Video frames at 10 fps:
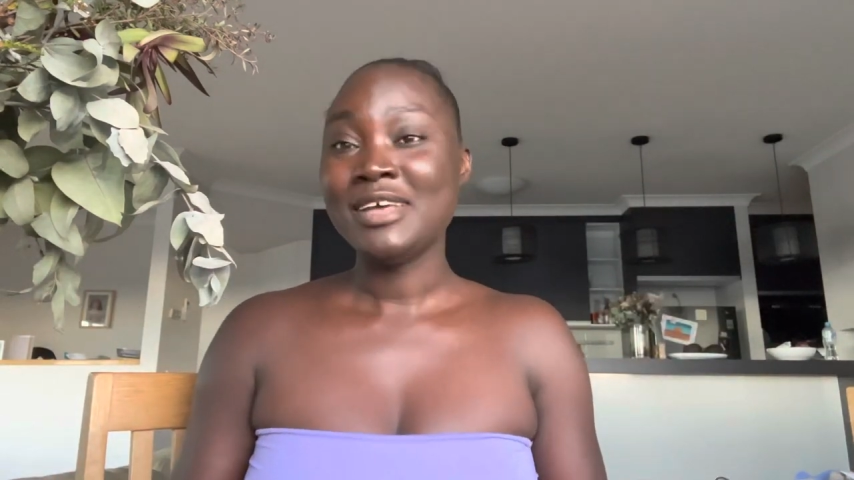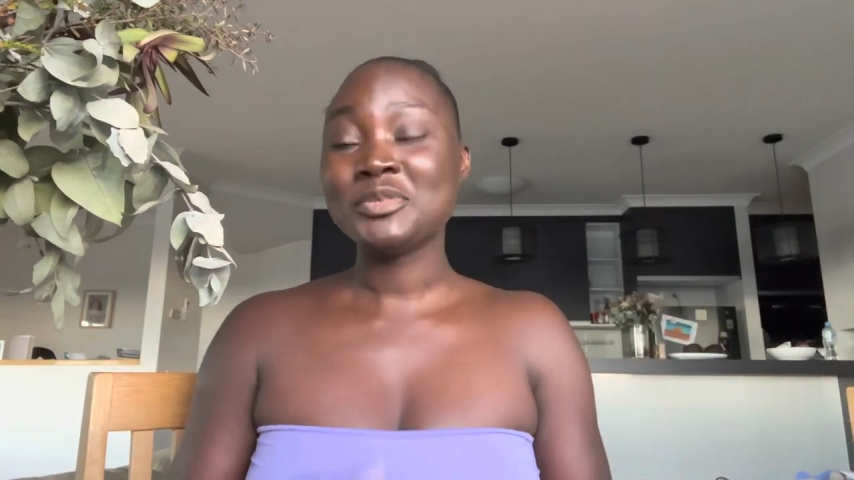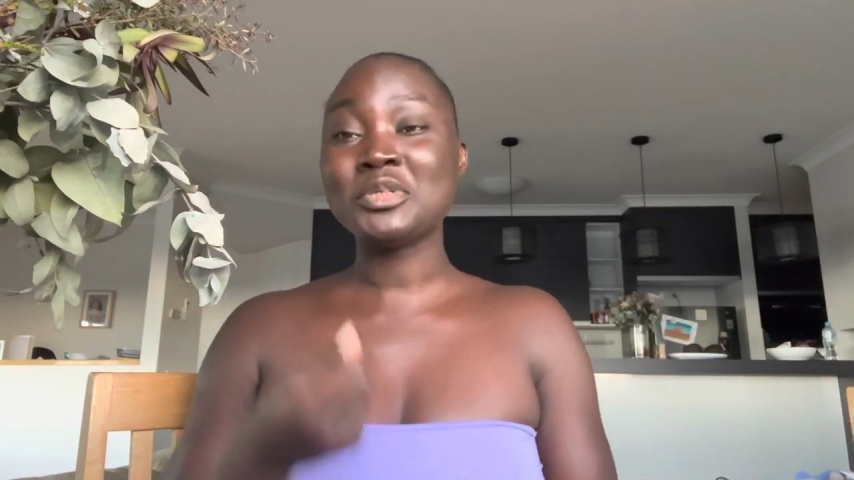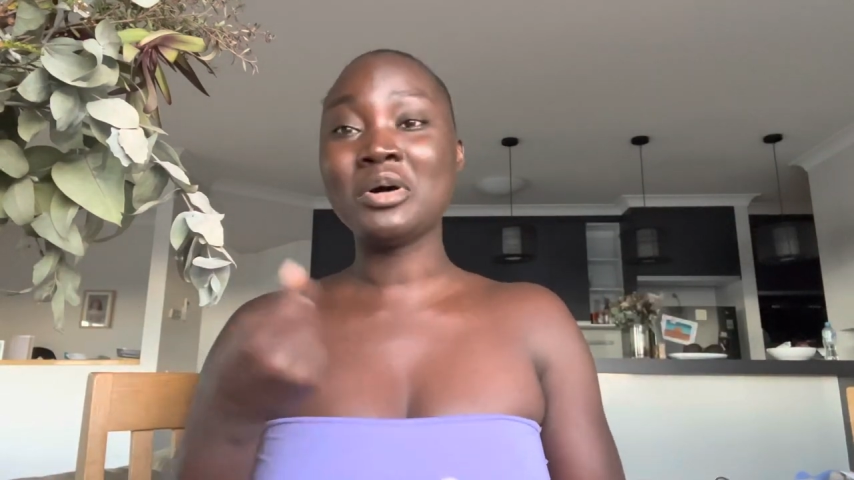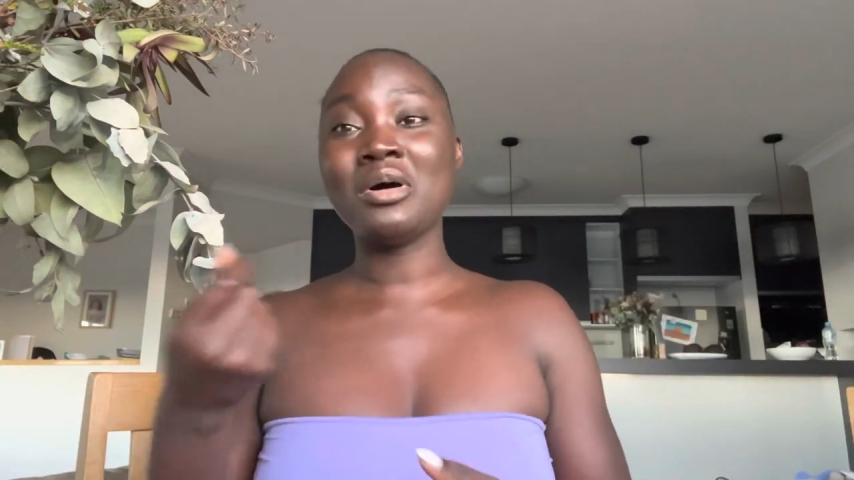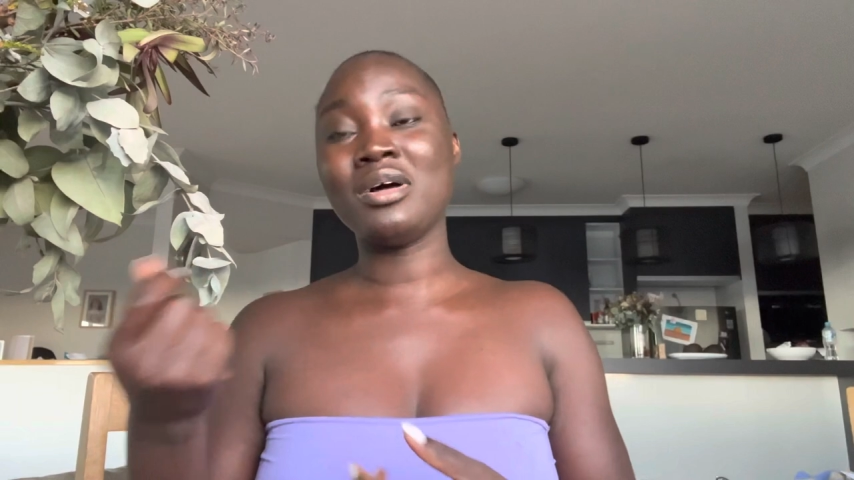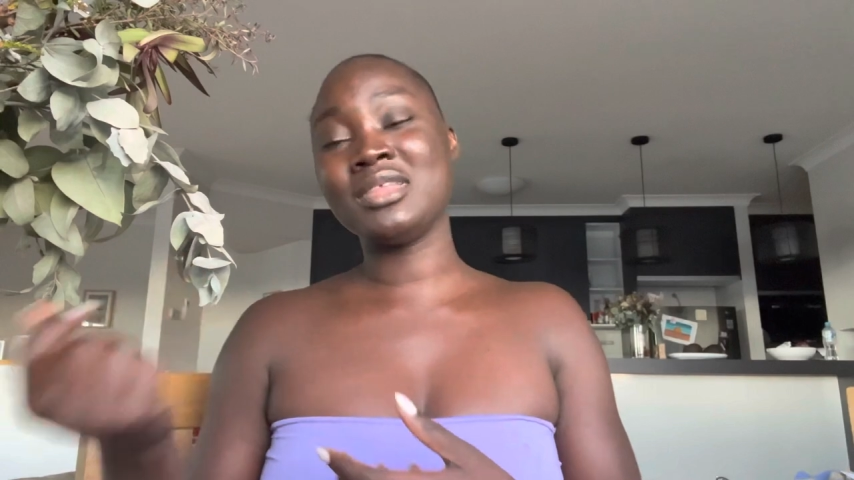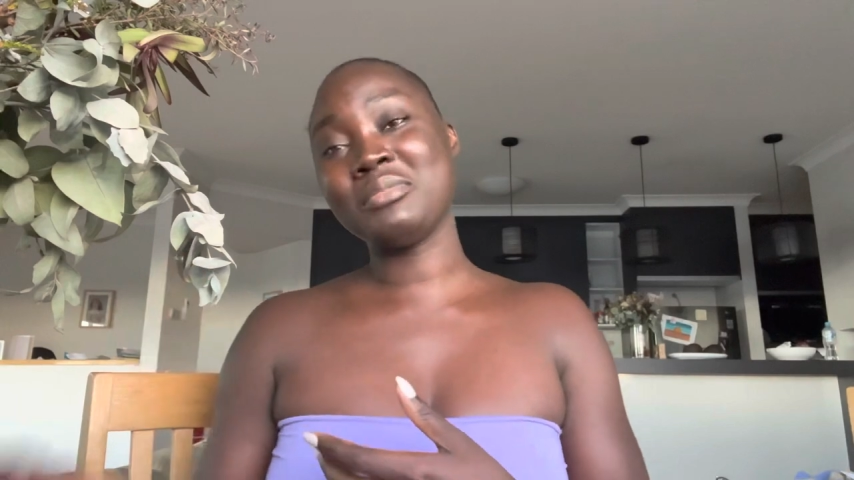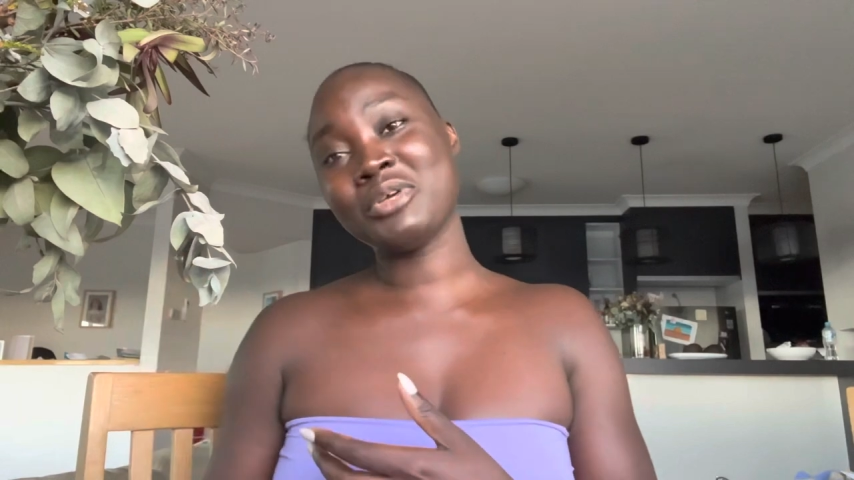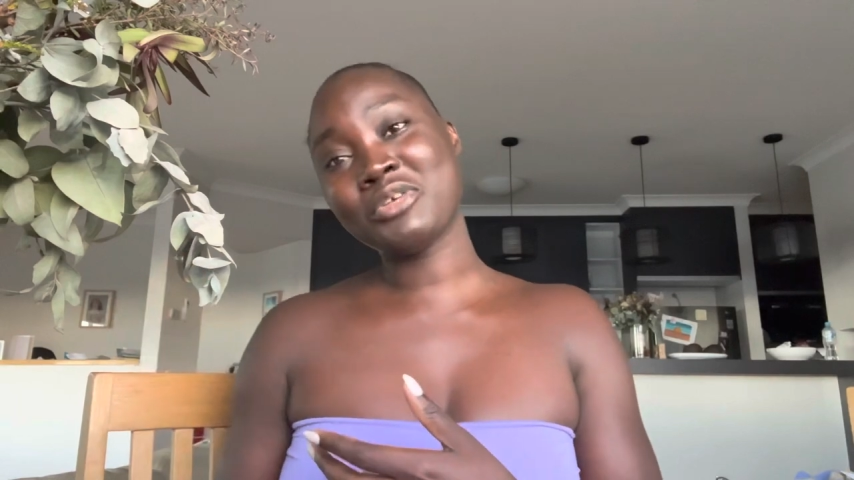So the
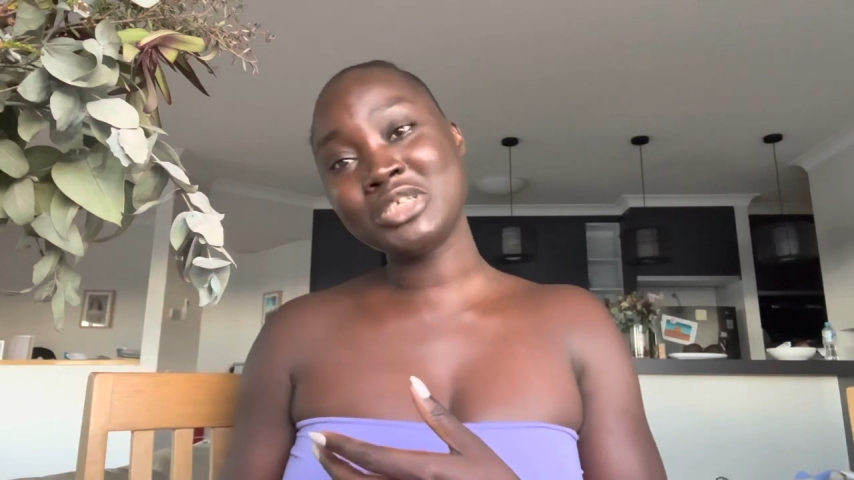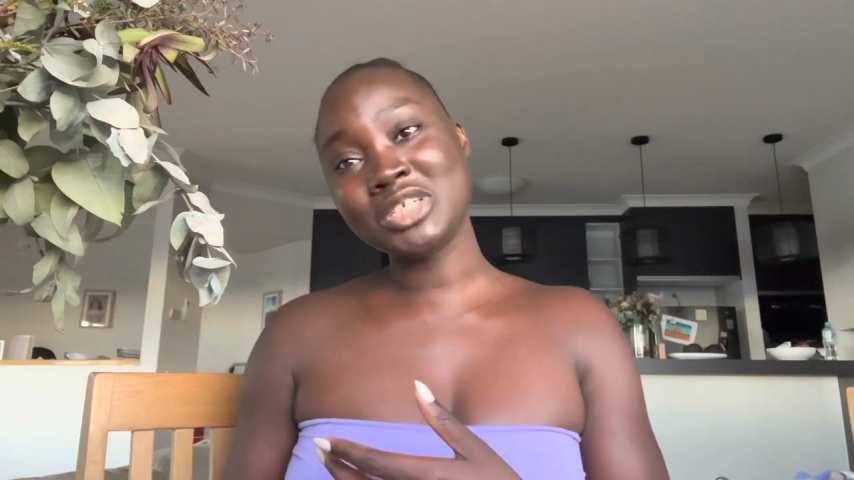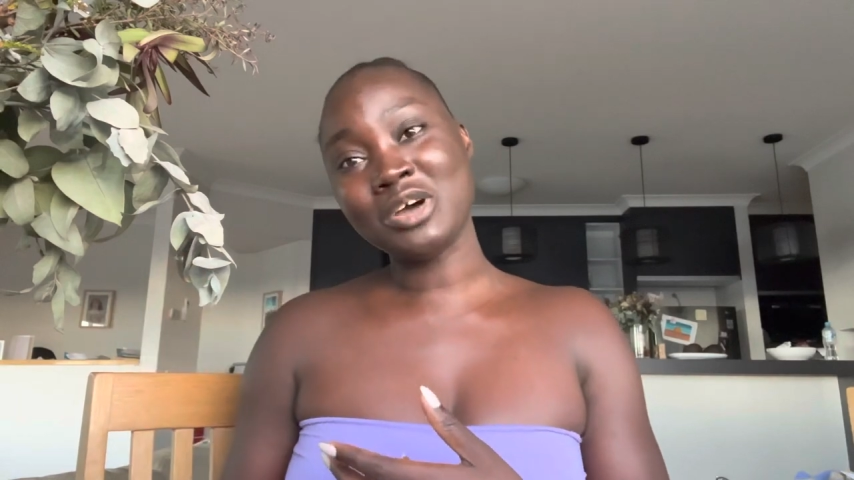immigration